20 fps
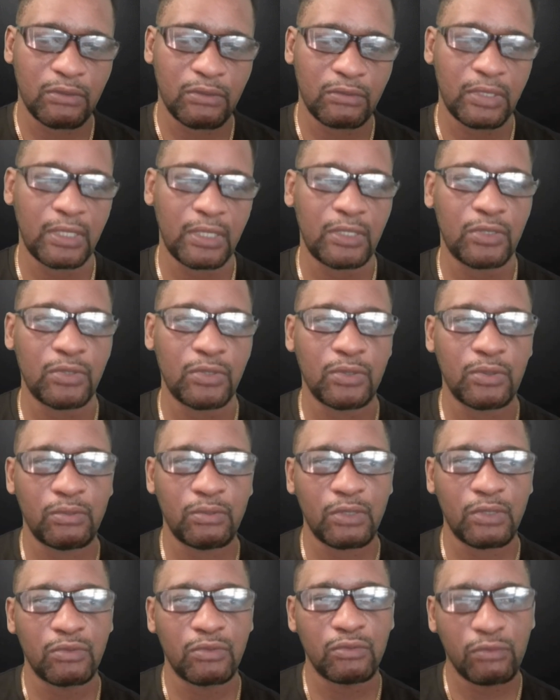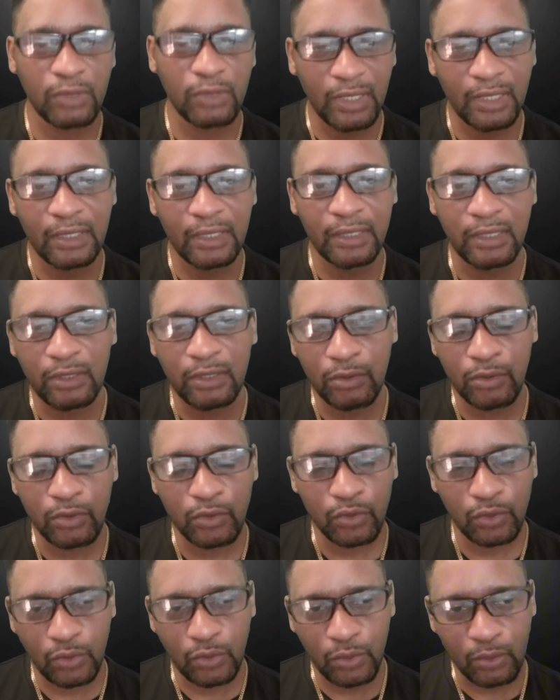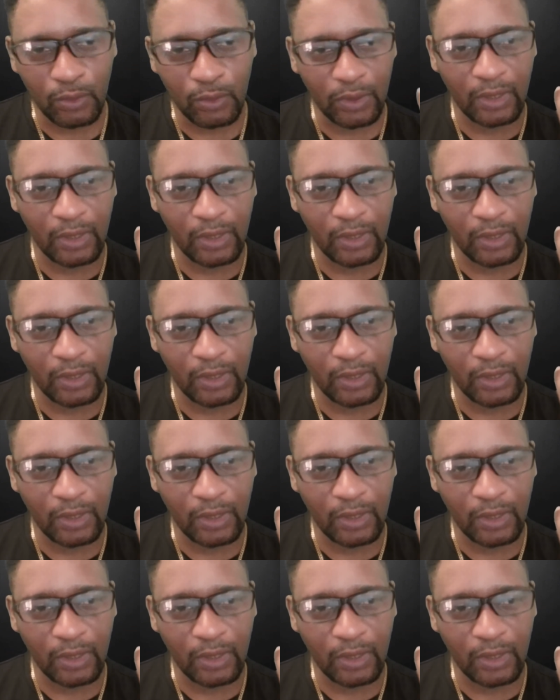really do what real leaders do: